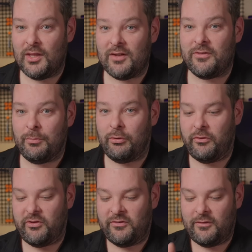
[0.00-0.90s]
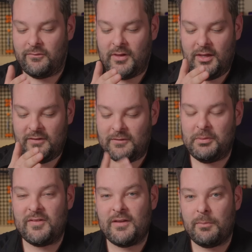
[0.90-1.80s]
That's the process of
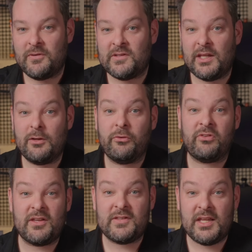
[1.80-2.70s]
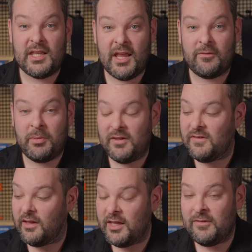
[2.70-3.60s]
splitting up a single 16x
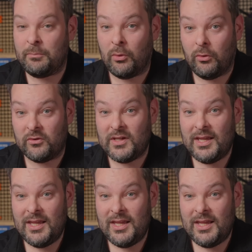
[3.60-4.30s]
PCIe port